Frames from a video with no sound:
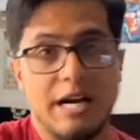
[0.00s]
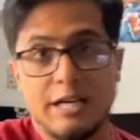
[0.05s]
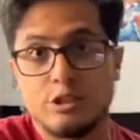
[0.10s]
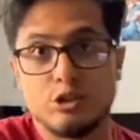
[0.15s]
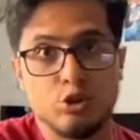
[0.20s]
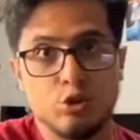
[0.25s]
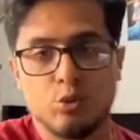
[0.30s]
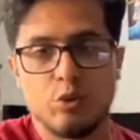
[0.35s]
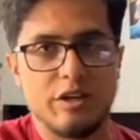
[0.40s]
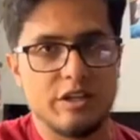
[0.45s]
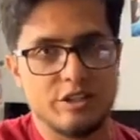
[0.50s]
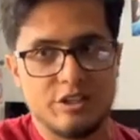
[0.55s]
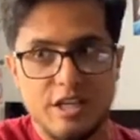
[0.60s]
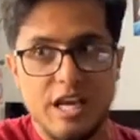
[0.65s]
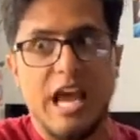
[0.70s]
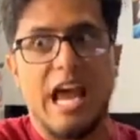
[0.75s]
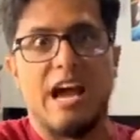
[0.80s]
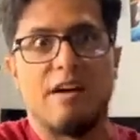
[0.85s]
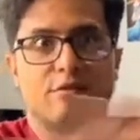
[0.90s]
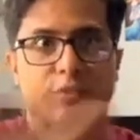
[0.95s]
I do wish
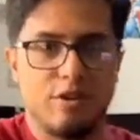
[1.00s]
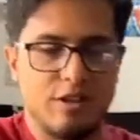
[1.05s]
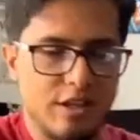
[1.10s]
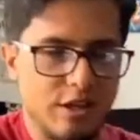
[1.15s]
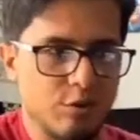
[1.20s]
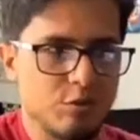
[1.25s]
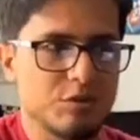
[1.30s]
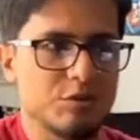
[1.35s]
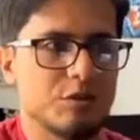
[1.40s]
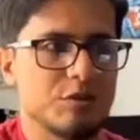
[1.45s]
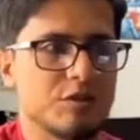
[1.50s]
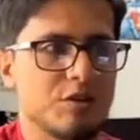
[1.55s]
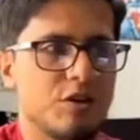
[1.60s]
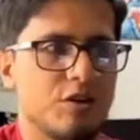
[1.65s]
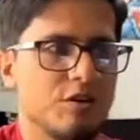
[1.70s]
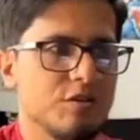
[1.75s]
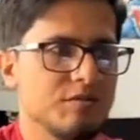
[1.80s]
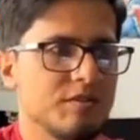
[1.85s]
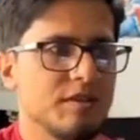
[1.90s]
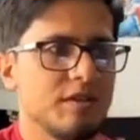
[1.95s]
everything was
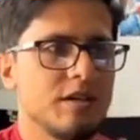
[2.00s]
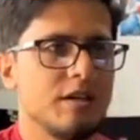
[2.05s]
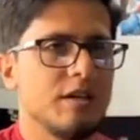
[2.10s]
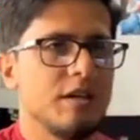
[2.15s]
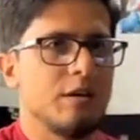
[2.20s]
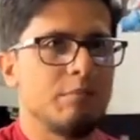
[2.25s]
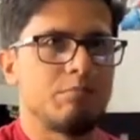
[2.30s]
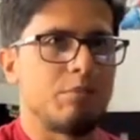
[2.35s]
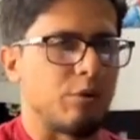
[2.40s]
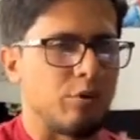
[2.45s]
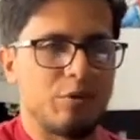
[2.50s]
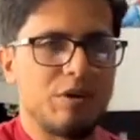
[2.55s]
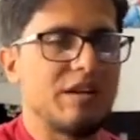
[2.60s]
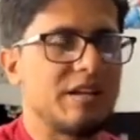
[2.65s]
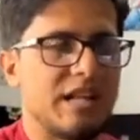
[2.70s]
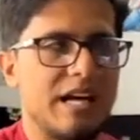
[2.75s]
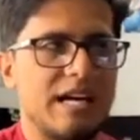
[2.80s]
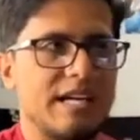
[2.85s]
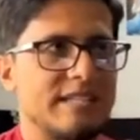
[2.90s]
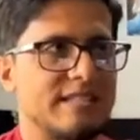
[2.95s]
resolved, but
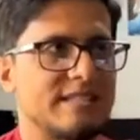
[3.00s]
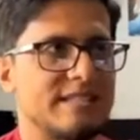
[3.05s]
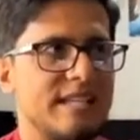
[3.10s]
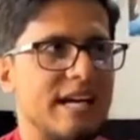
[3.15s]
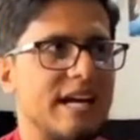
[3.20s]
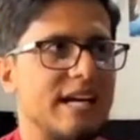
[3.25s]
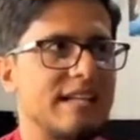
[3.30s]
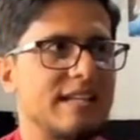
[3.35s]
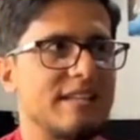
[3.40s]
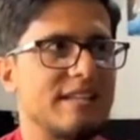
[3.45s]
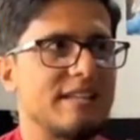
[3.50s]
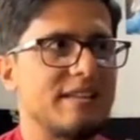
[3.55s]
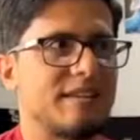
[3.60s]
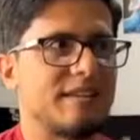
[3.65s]
realize that